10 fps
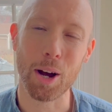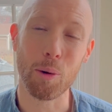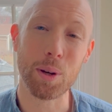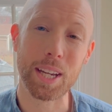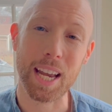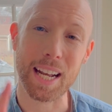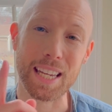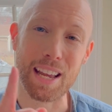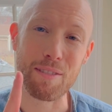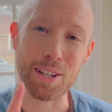We can
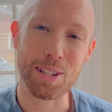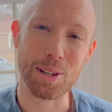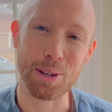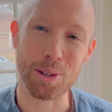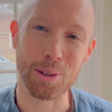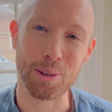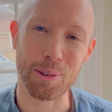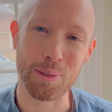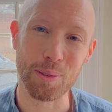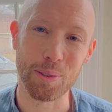give it to
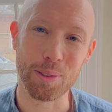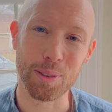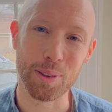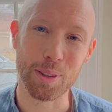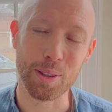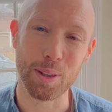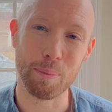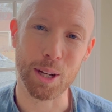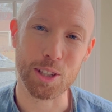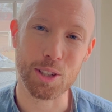the
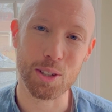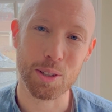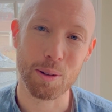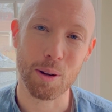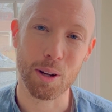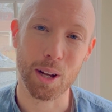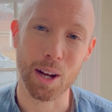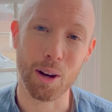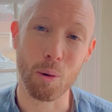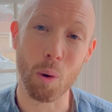much
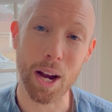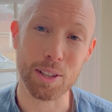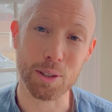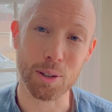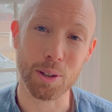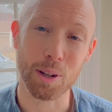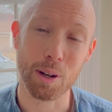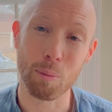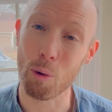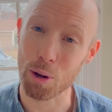wiser,
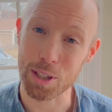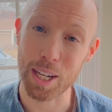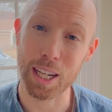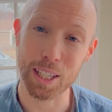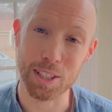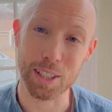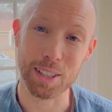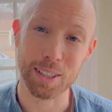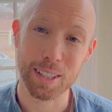more intelligent,